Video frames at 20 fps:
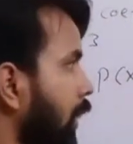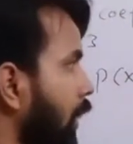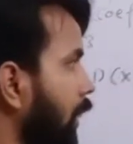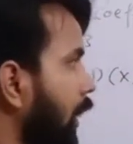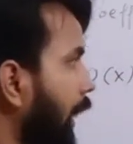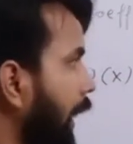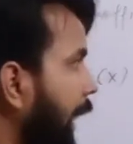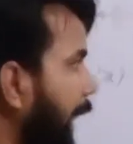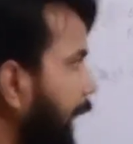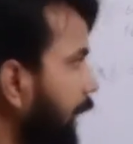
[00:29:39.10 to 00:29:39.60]

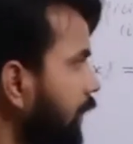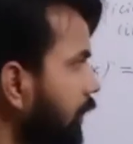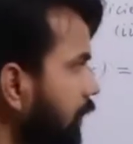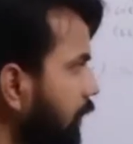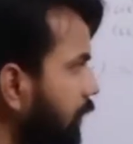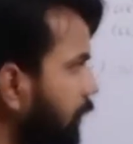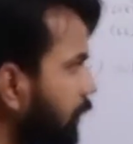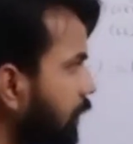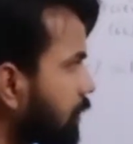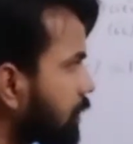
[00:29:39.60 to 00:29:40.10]
And
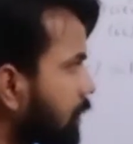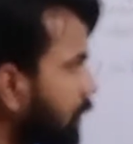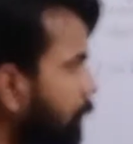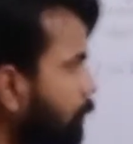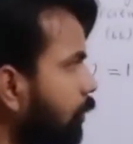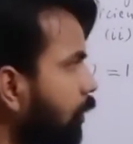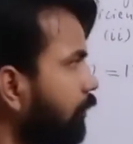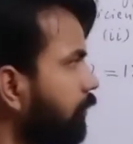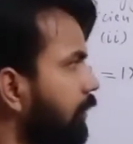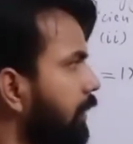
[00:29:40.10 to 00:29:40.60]
the sum
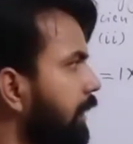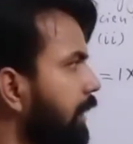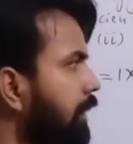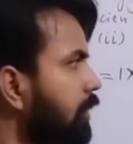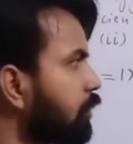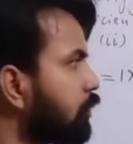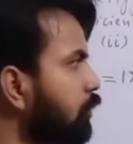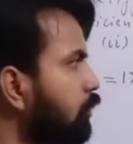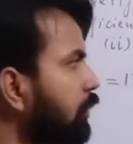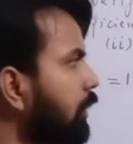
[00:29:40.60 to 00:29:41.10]
of these
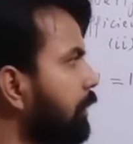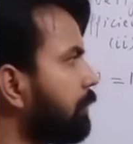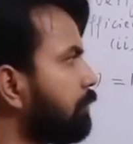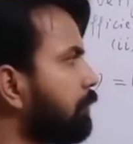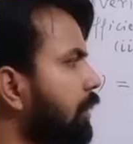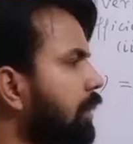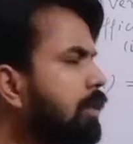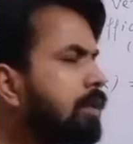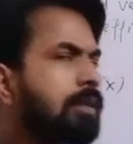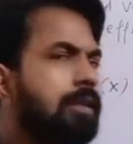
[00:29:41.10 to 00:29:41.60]
two
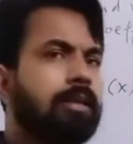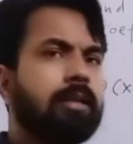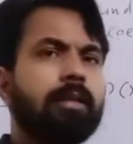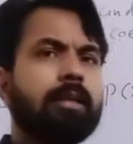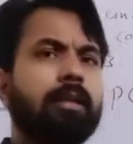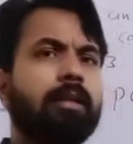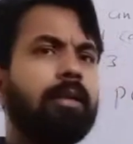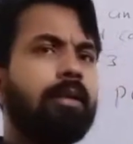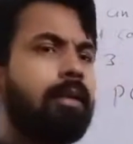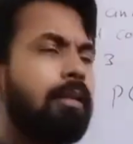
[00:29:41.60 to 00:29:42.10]
numbers
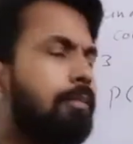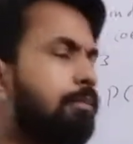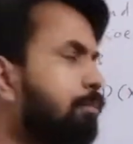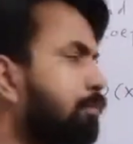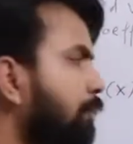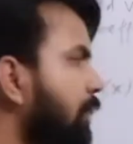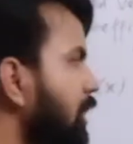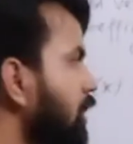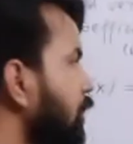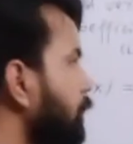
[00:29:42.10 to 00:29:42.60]

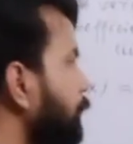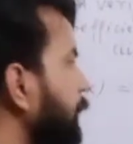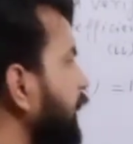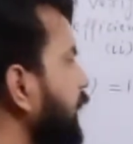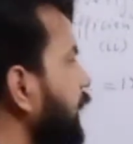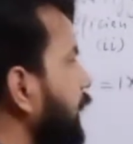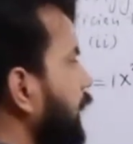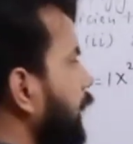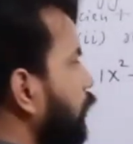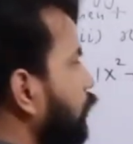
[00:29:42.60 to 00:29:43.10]
must be
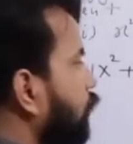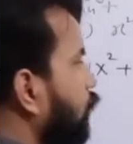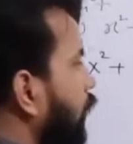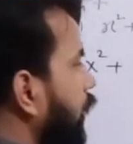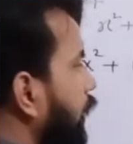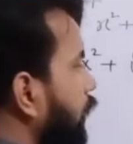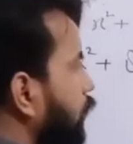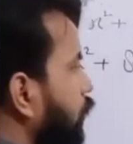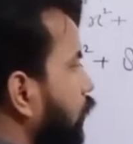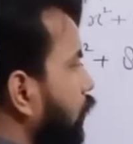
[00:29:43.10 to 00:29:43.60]
equal
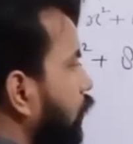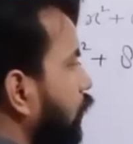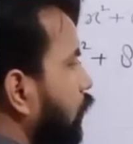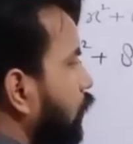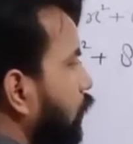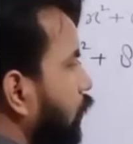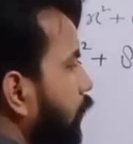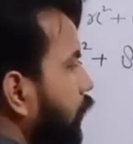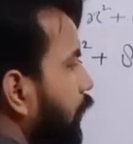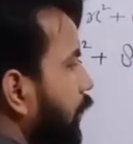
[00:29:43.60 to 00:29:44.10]
to
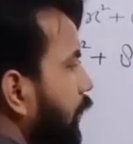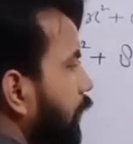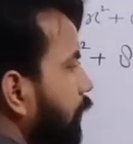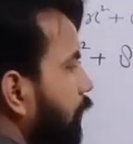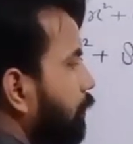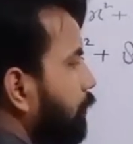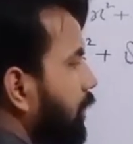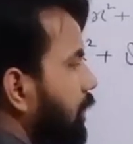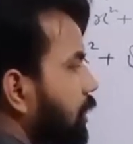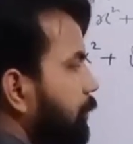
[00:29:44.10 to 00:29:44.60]

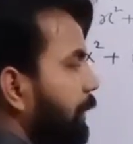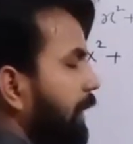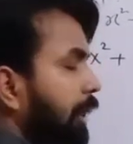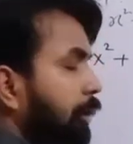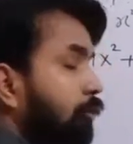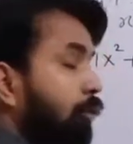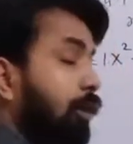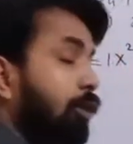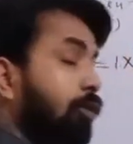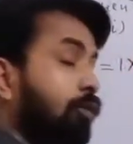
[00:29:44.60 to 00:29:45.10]

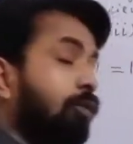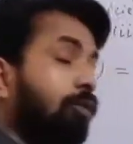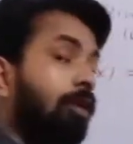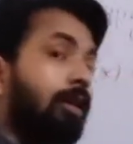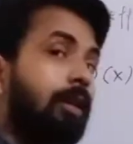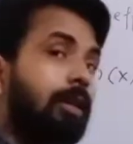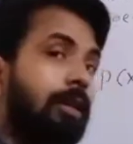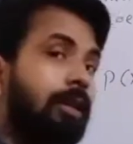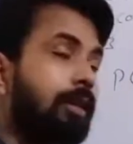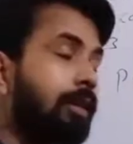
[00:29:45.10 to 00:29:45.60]

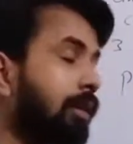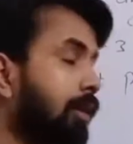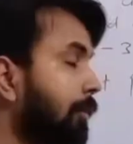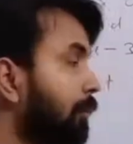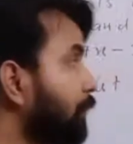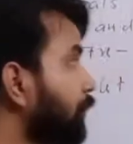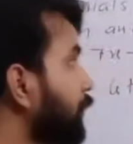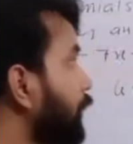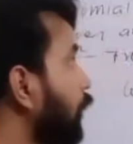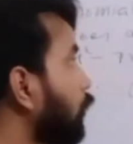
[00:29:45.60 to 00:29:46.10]
what?
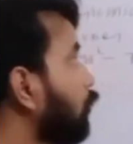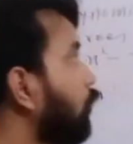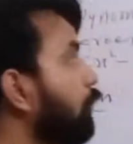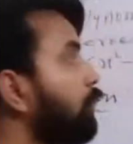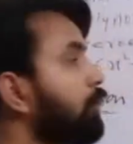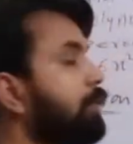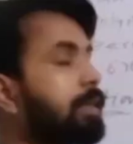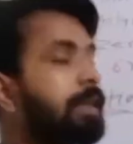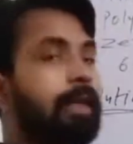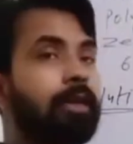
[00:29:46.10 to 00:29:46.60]
The
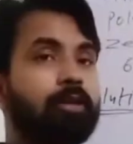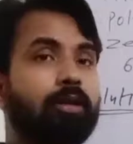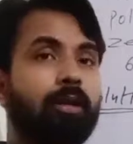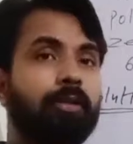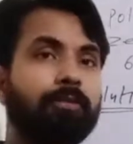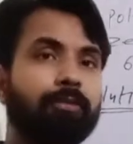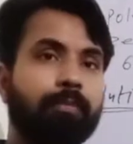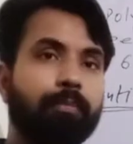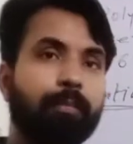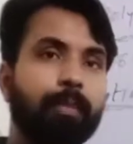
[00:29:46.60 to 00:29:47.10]
coefficient of
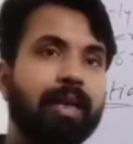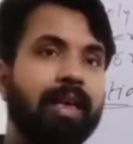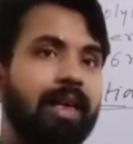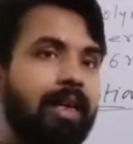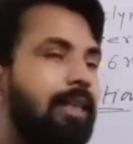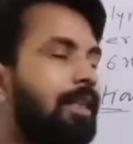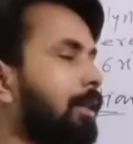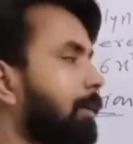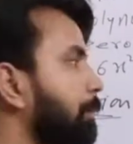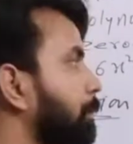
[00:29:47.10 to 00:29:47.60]
middle
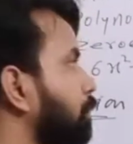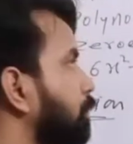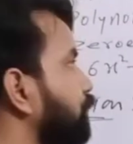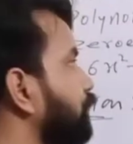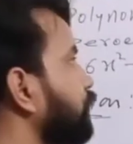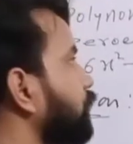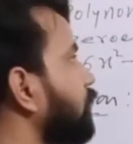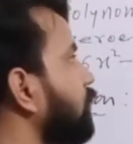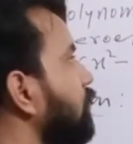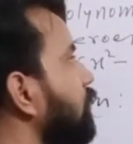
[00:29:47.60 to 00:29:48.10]
term.
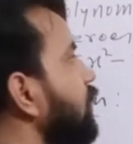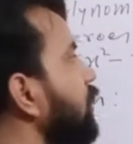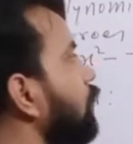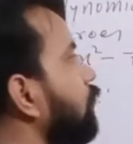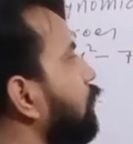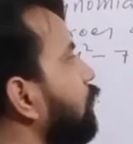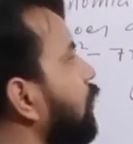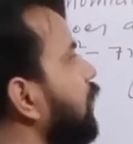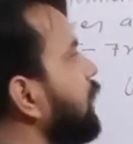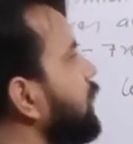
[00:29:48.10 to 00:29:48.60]

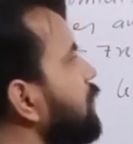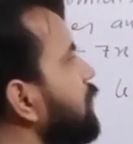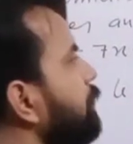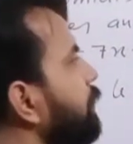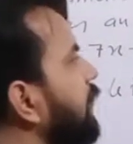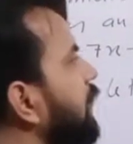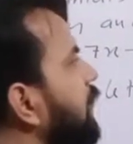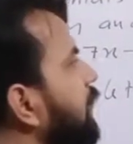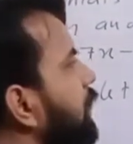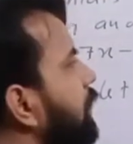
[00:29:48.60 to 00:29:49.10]
What is
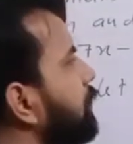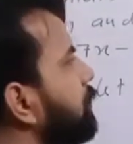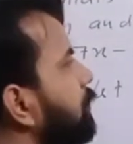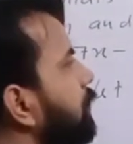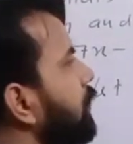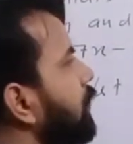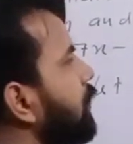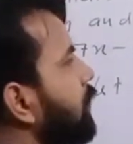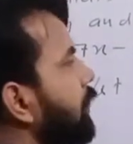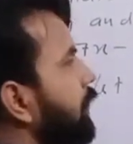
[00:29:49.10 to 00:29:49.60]
middle term?
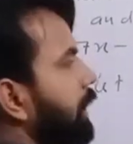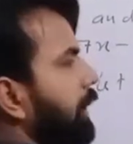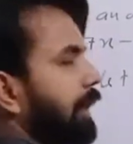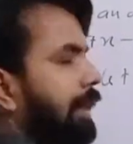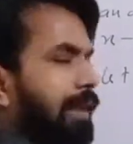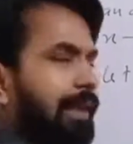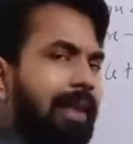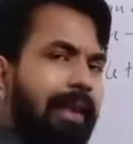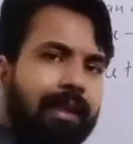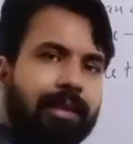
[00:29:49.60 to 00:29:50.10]

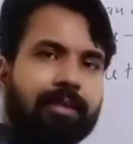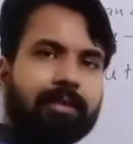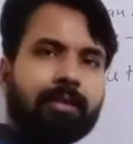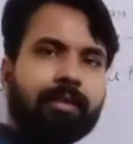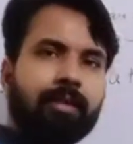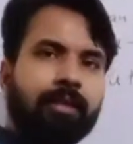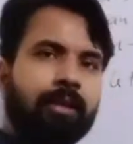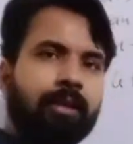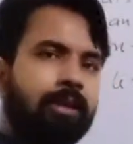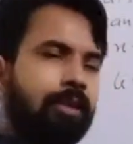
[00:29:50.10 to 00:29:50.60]
8x.
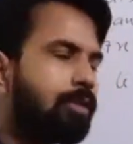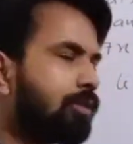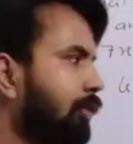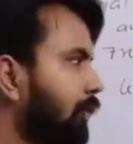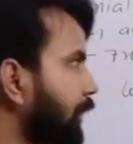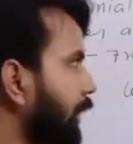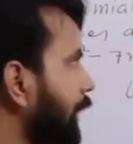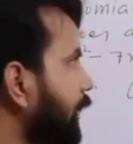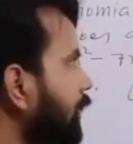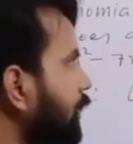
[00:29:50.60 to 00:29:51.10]
So
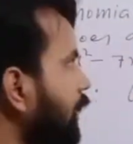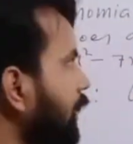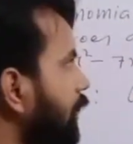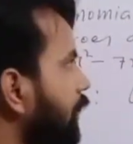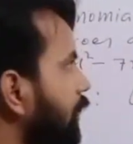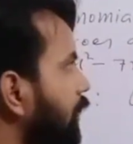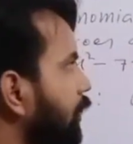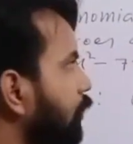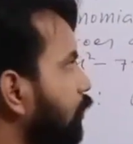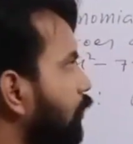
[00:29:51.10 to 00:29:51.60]
here the
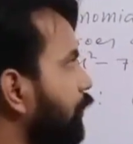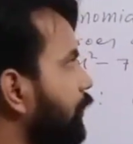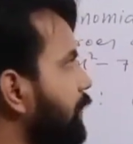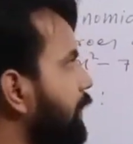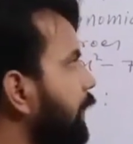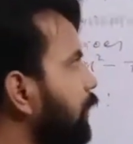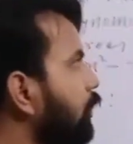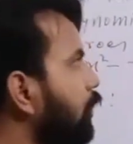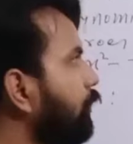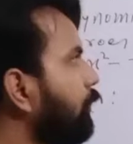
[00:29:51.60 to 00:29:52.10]
coefficient
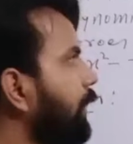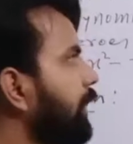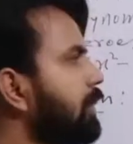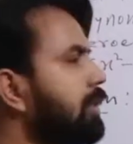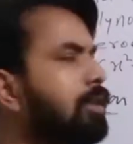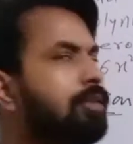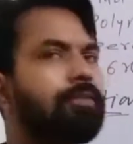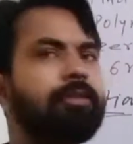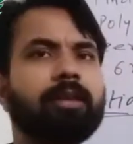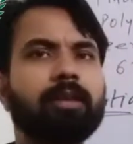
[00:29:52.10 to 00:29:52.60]
of x is
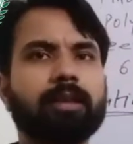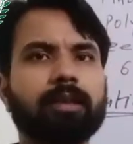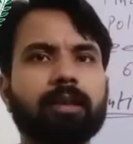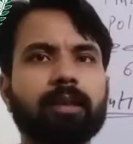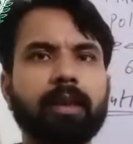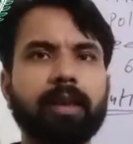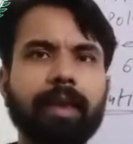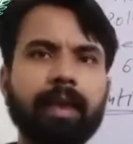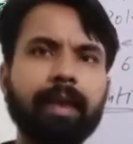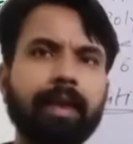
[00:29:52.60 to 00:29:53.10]
what?
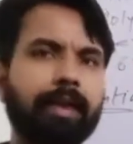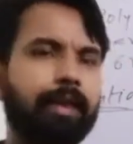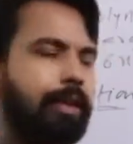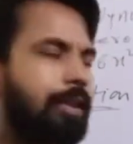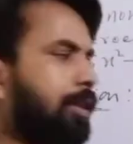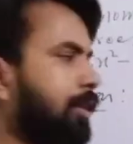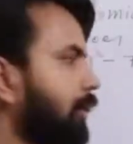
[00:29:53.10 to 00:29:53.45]
8.